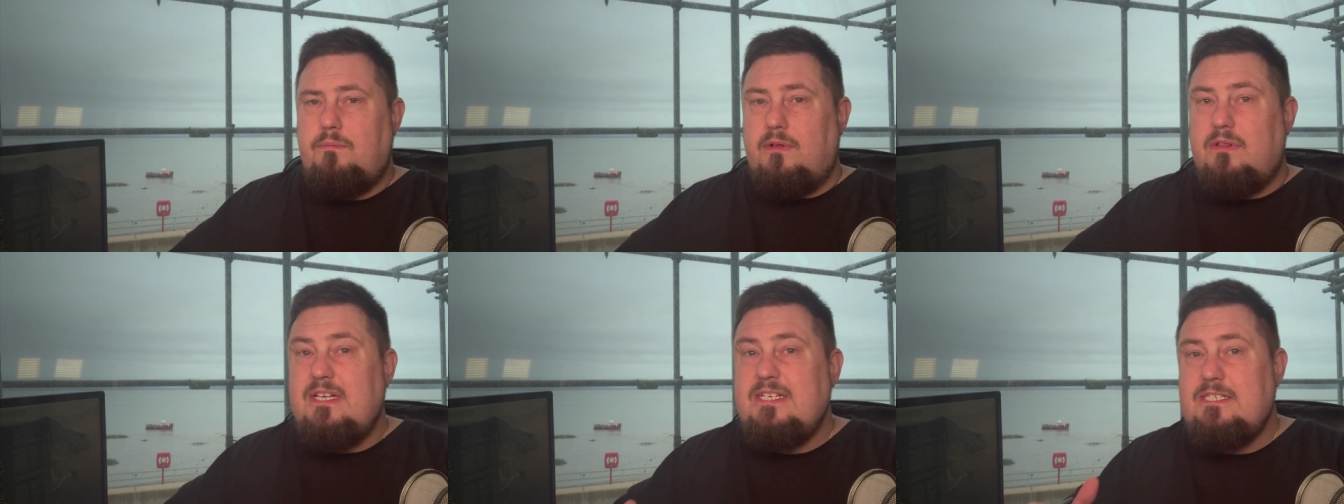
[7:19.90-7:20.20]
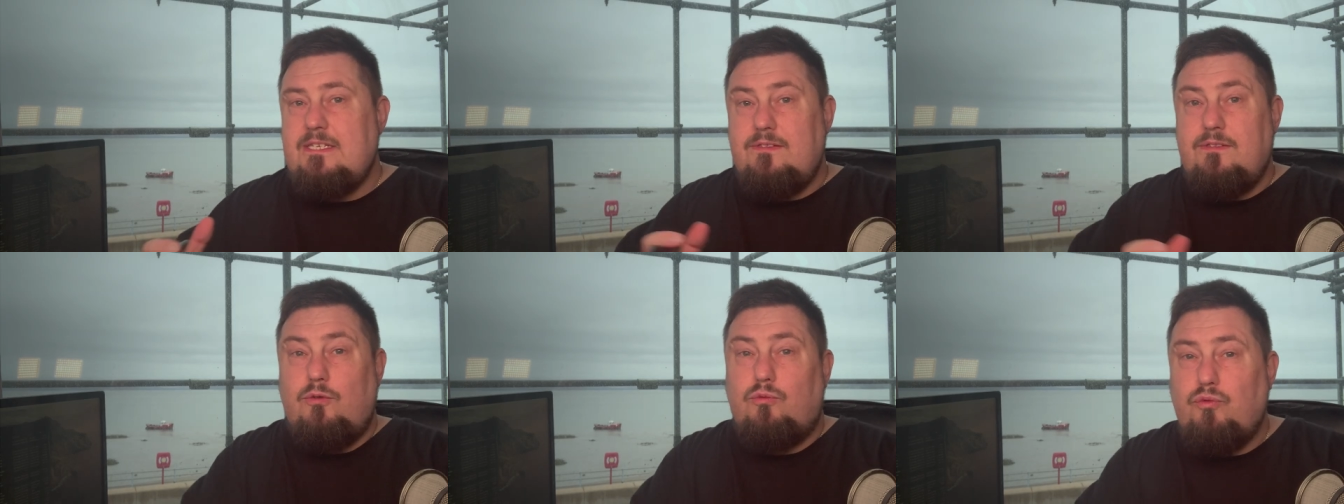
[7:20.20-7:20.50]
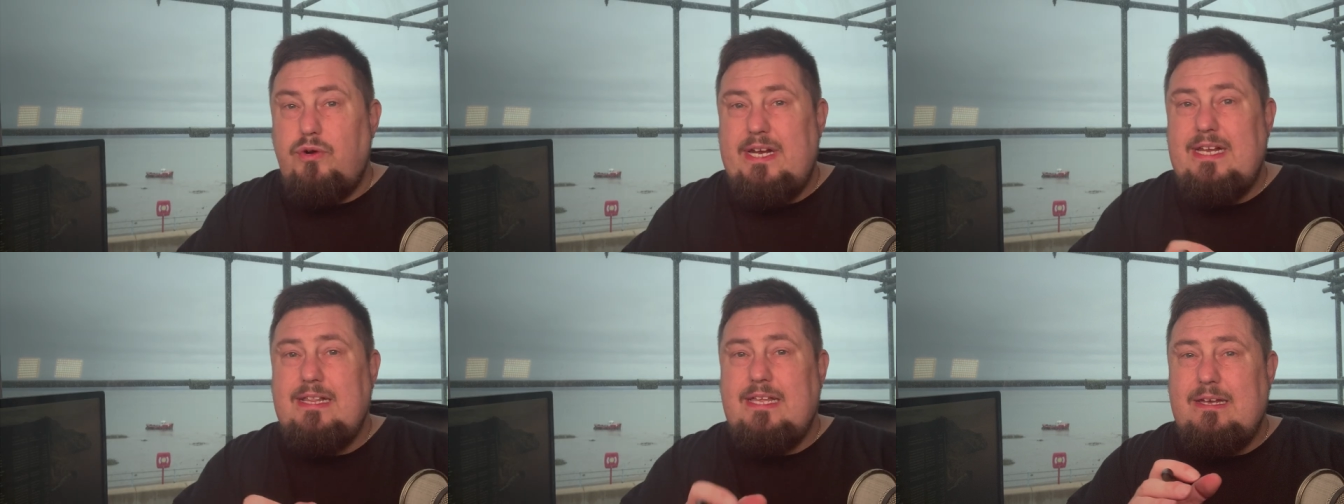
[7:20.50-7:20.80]
But listen, the
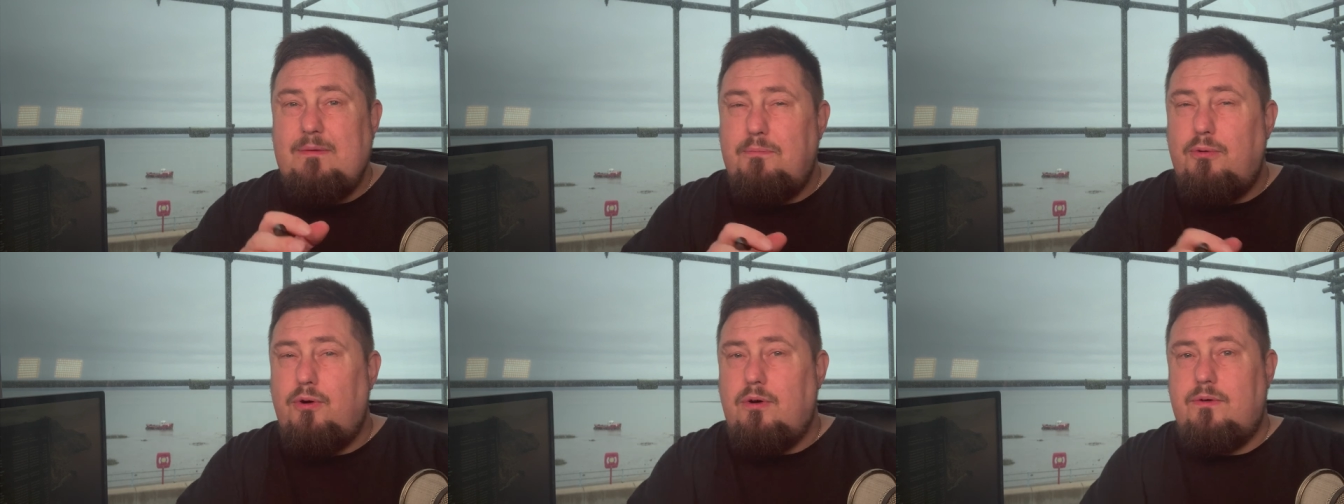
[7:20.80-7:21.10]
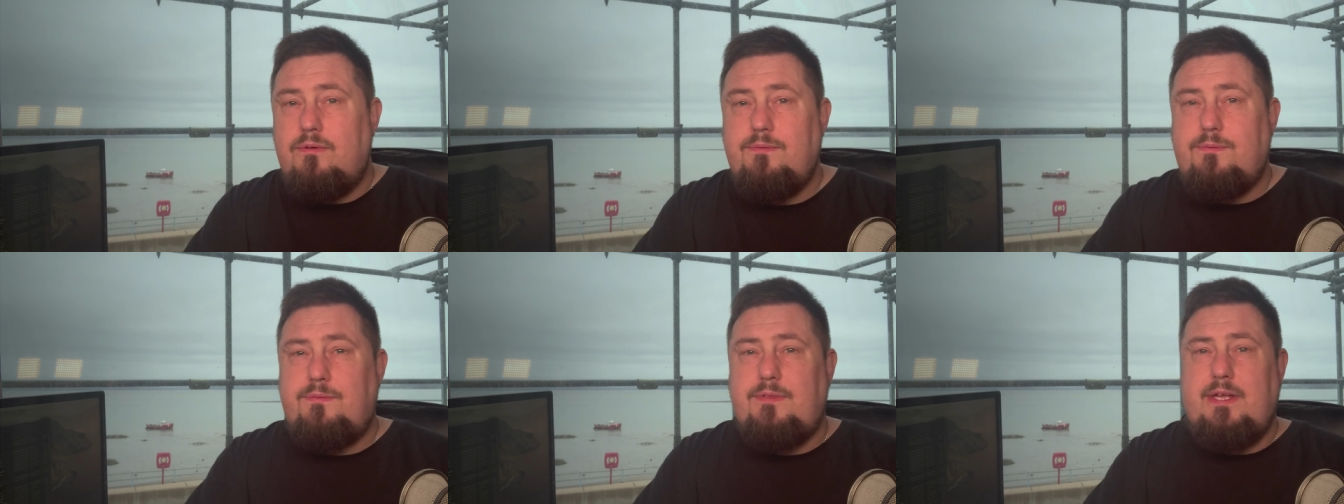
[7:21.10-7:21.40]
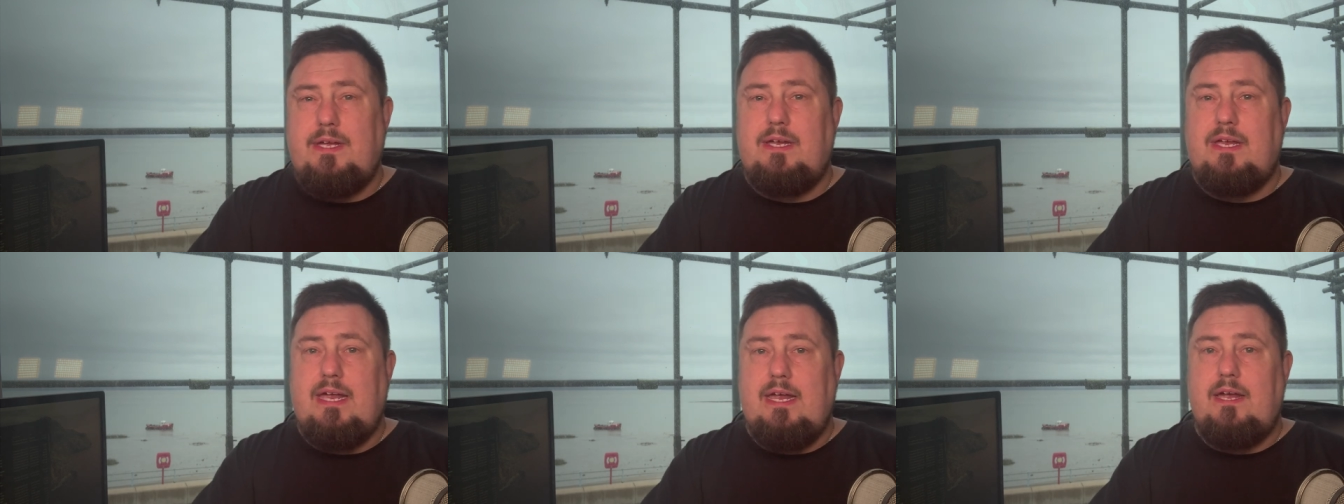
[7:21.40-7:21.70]
really important
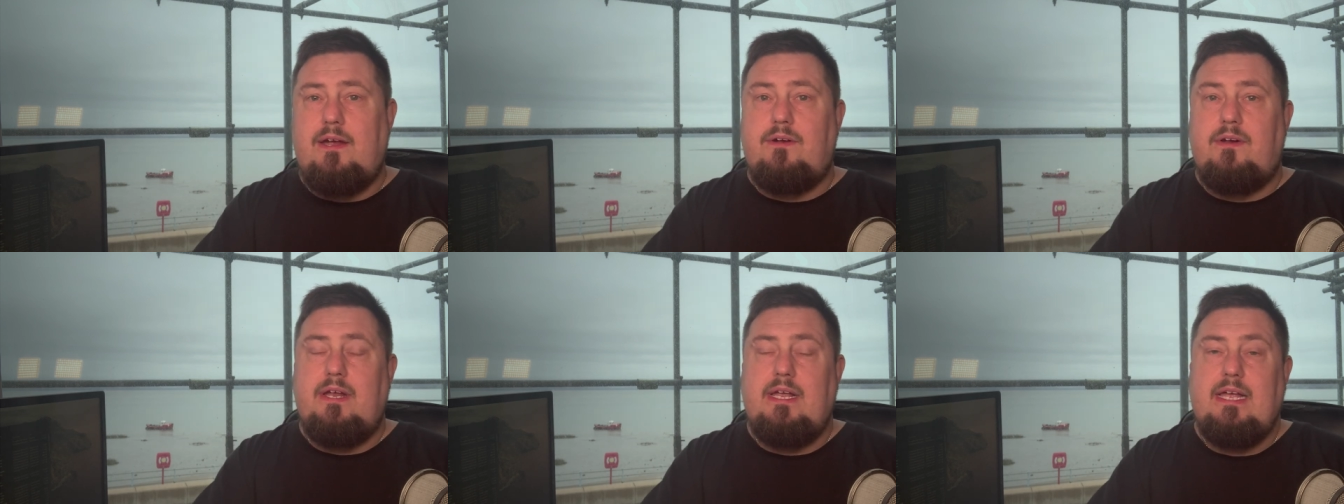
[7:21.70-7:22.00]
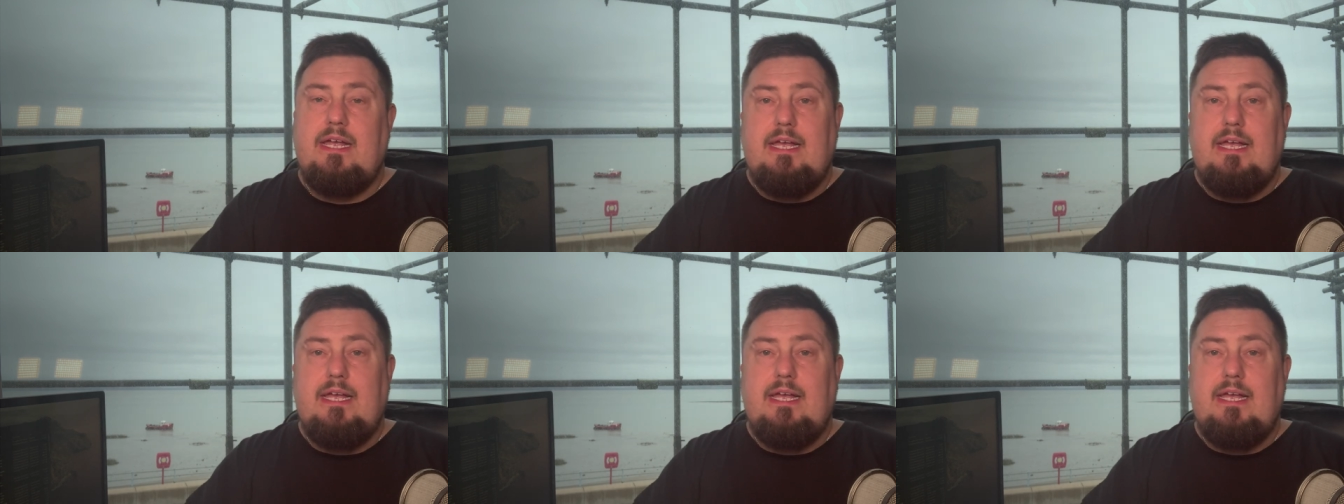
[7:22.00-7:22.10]
thing here